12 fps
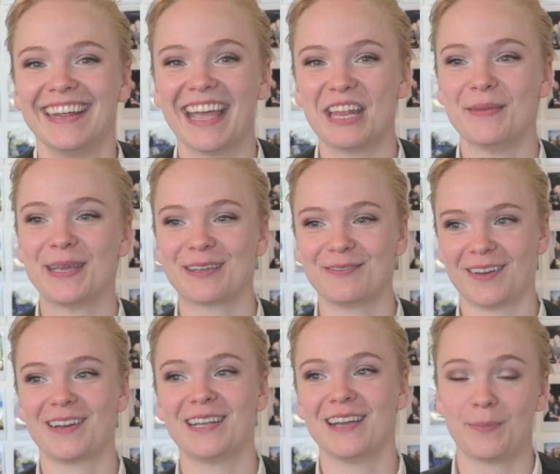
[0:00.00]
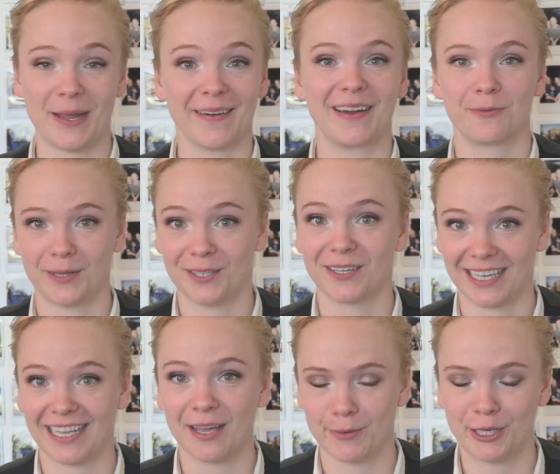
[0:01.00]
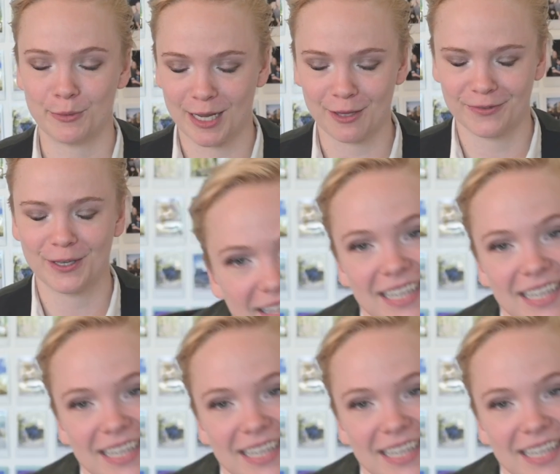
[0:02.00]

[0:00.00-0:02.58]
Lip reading: and make it very apparent what you're gonna get when you buy the film.